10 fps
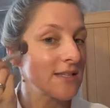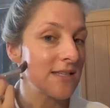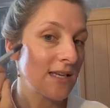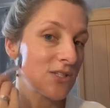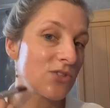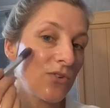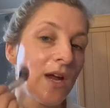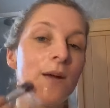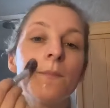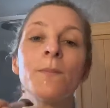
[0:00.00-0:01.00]
is
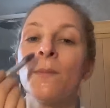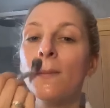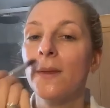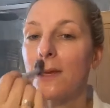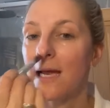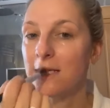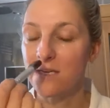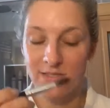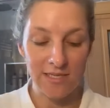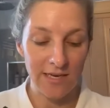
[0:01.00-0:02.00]
history. Nine
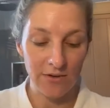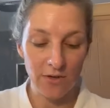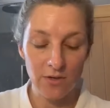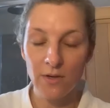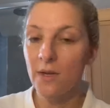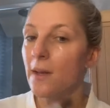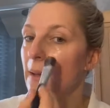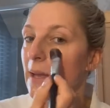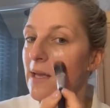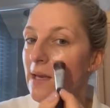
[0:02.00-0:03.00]
years later,
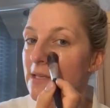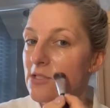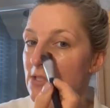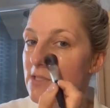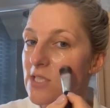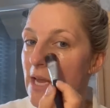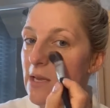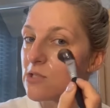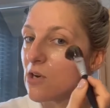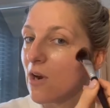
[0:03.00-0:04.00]
it has just
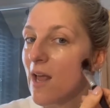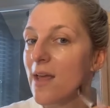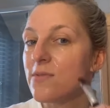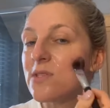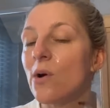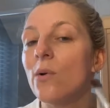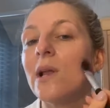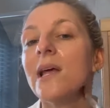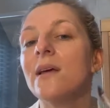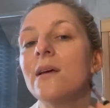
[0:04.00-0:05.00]
changed our lives
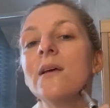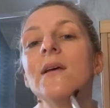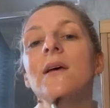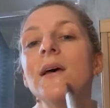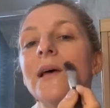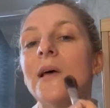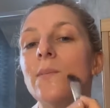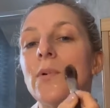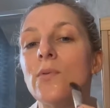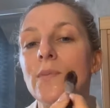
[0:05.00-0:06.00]
totally. Um,
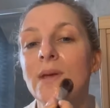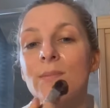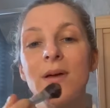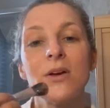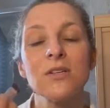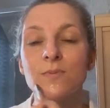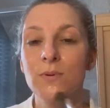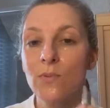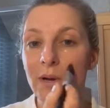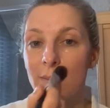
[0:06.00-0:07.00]
both me and my
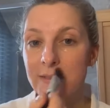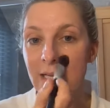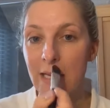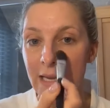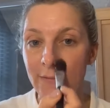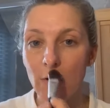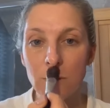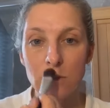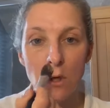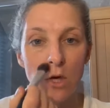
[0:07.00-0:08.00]
husband were able to leave our
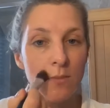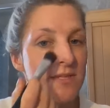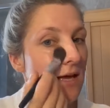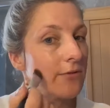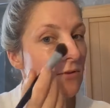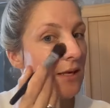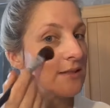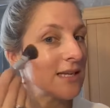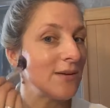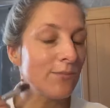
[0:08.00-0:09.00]
jobs after
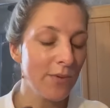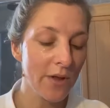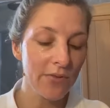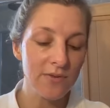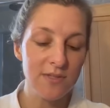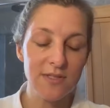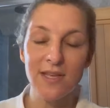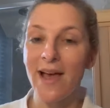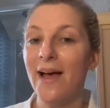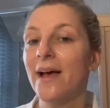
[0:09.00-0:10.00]
eighteen months,
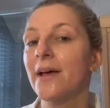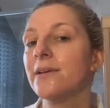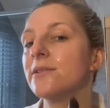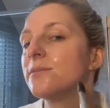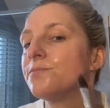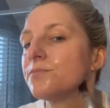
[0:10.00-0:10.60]
and